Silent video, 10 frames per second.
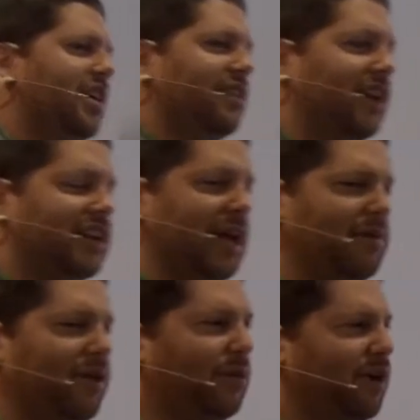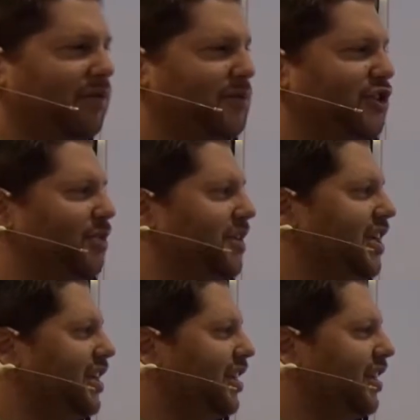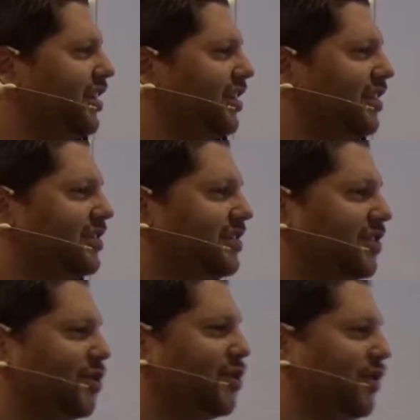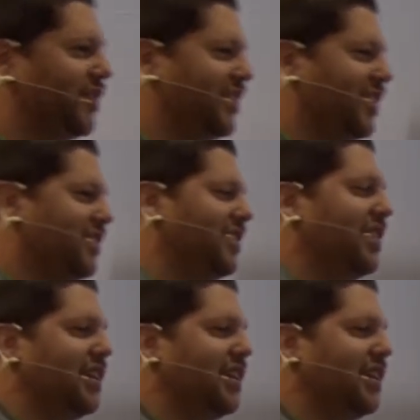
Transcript: that came all the way from Germany to visit us.